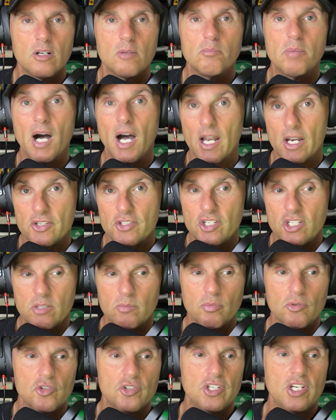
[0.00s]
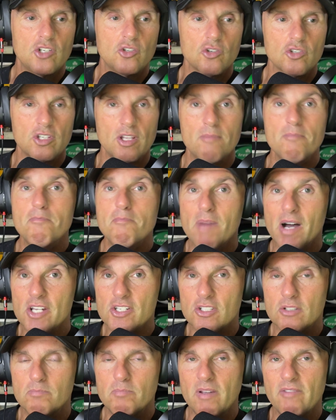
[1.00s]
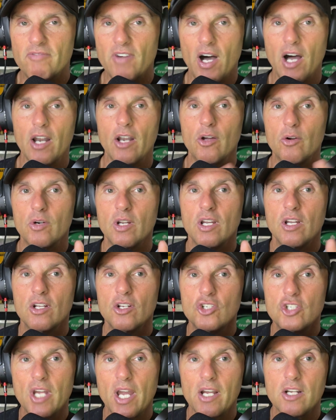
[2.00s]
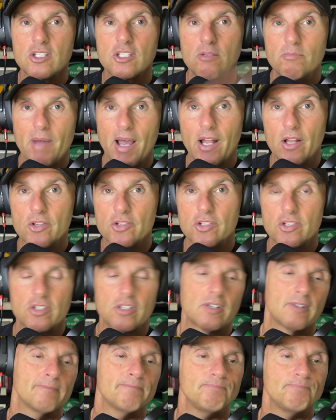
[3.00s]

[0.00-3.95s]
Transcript: policies and procedures that must be followed, checks and balances.